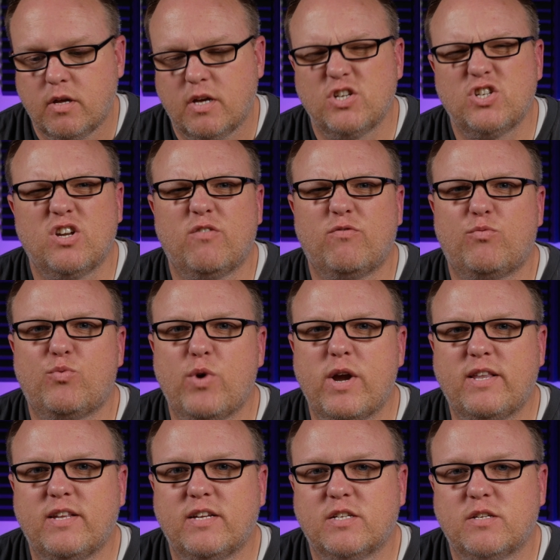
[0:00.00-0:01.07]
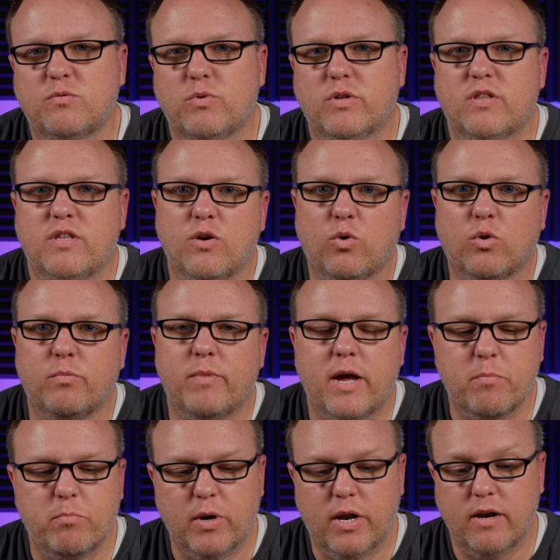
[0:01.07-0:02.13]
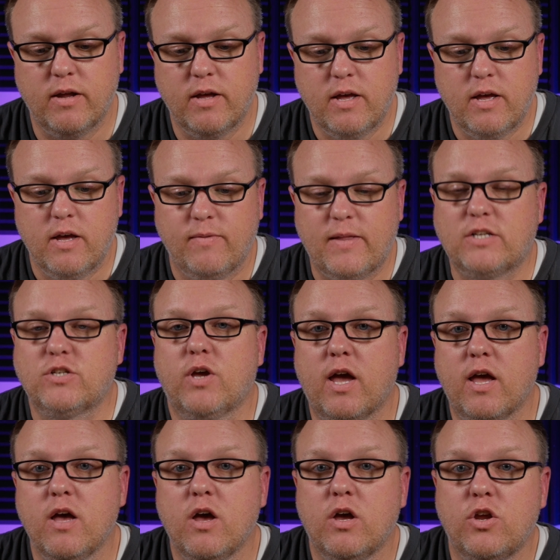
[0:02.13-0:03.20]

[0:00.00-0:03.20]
Should have read this with the old mic, but that's okay.